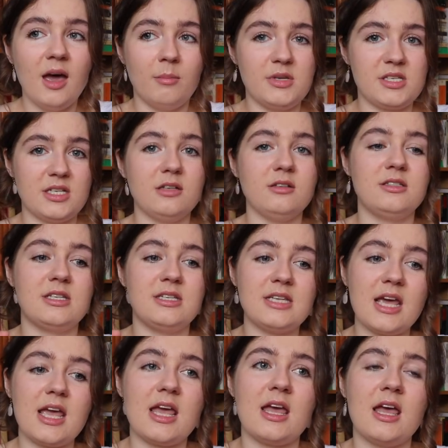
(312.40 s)
But still
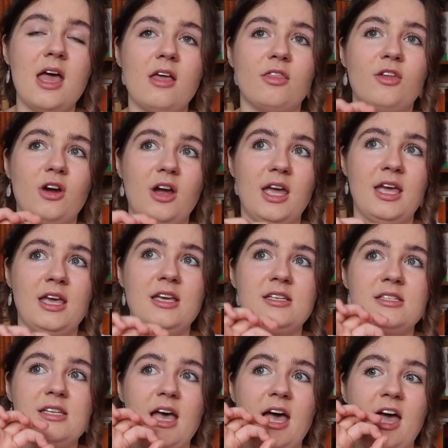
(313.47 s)
today there
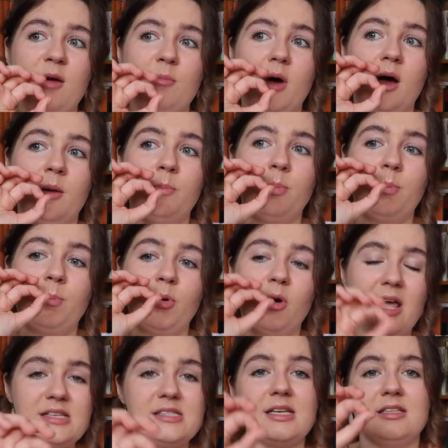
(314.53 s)
is a
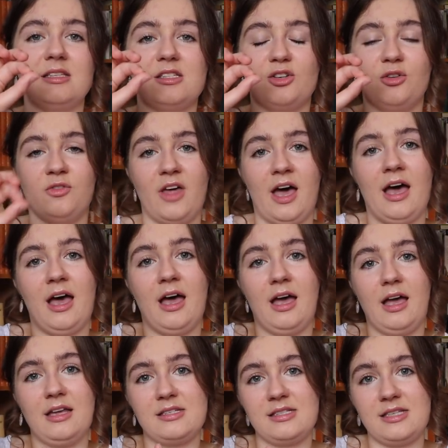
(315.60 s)
presence of that
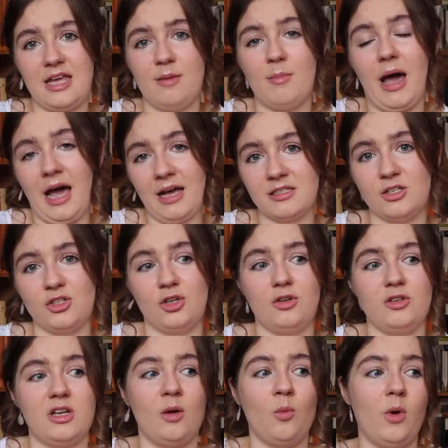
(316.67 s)
same
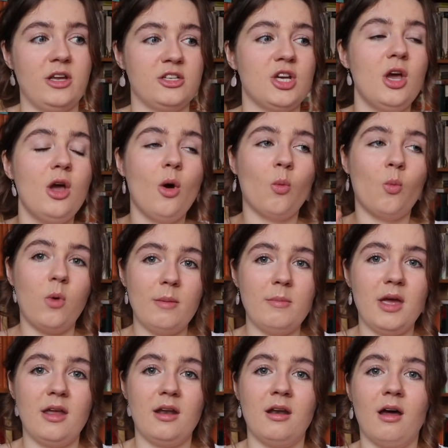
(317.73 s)
attitude in which
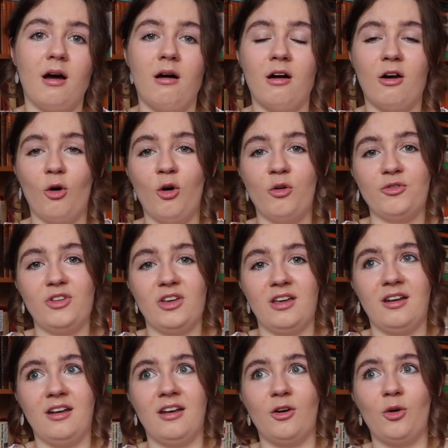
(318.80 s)
women are
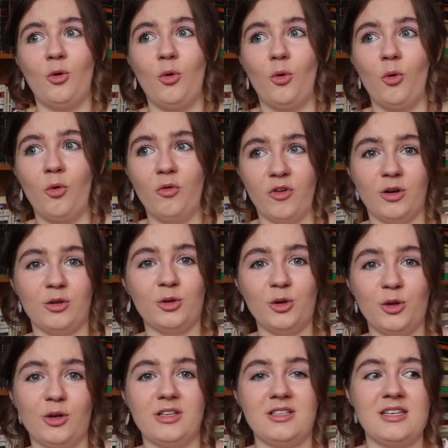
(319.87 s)
often
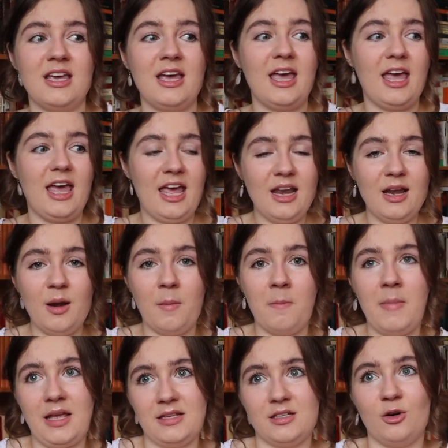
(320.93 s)
overlooked in
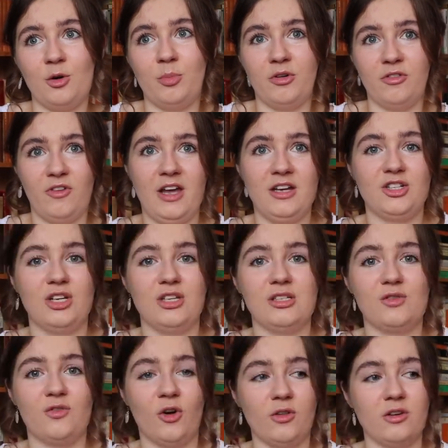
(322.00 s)
medical
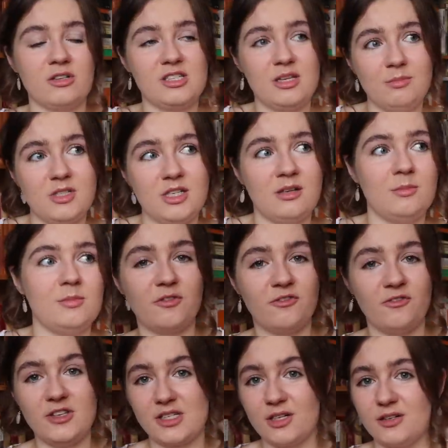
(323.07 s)
professions for their symptoms.
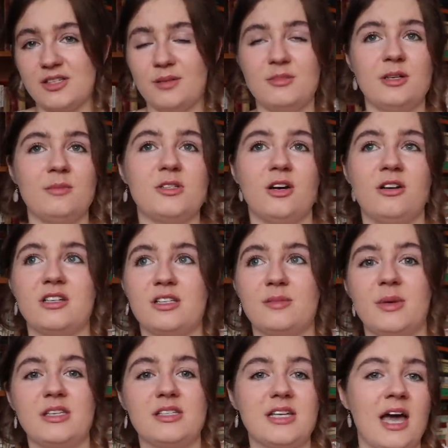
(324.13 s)
Physical symptoms are
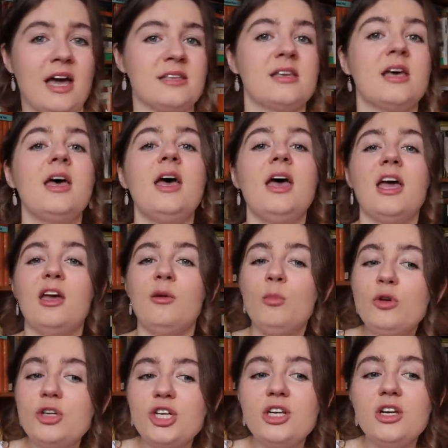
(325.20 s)
dismissed as
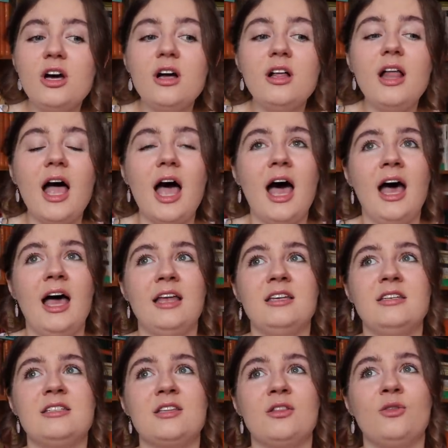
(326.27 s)
emotional,
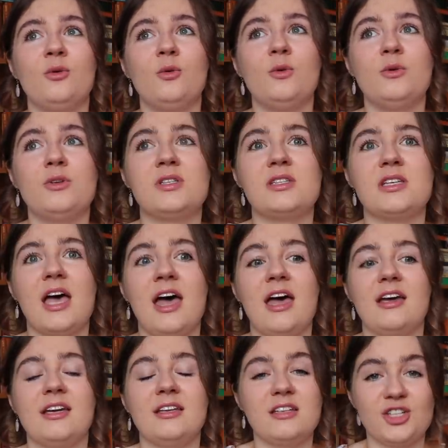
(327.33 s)
and those
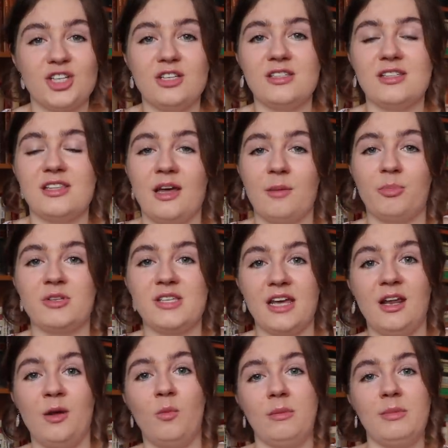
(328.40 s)
conditions that
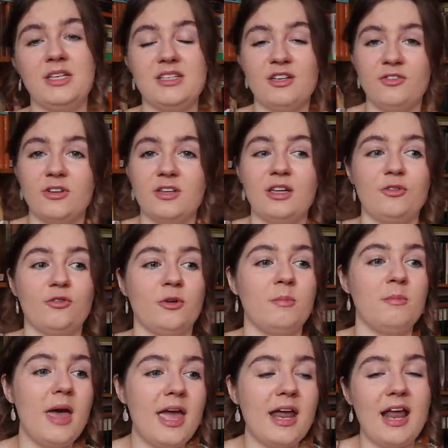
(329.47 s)
present in women differently
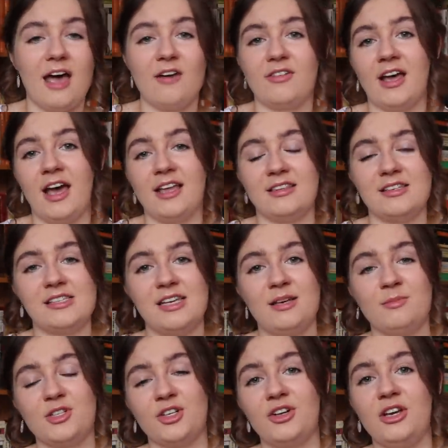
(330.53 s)
from men haven't had the
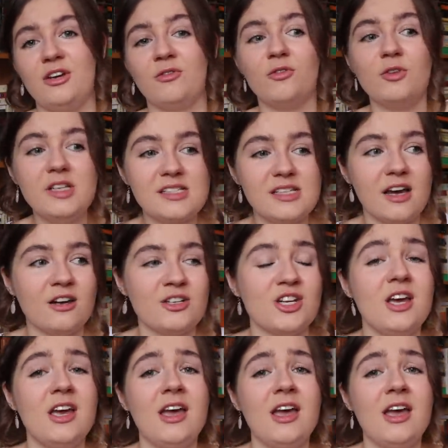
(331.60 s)
same degree of research.